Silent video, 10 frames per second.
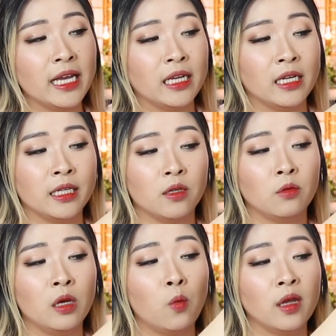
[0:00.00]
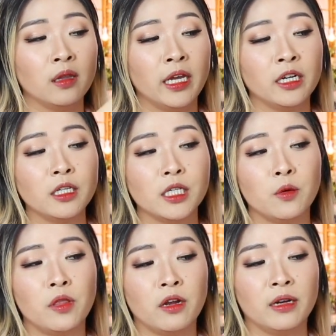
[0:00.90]
it is only one layer,
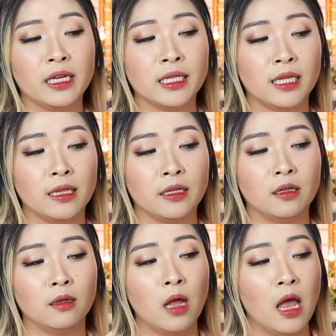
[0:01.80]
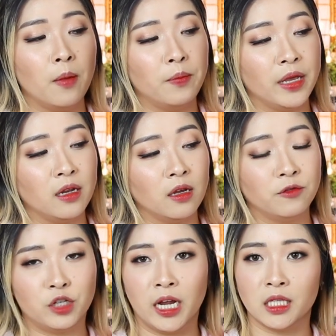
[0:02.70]
so there is a little bit
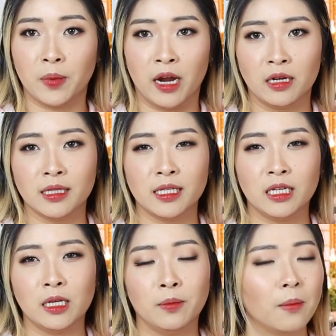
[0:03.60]
of transparency,